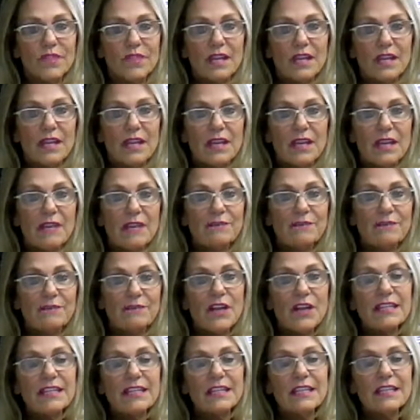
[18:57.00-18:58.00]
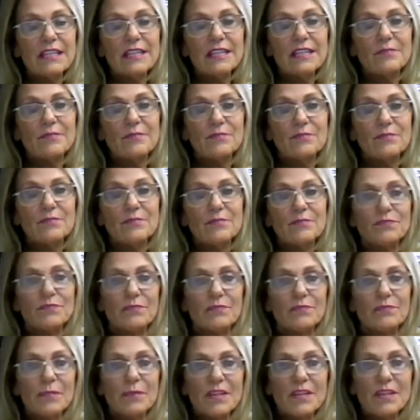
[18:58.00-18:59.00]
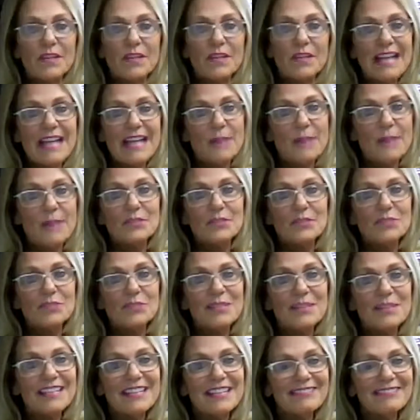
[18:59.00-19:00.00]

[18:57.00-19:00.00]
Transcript: And finally, because it happened to me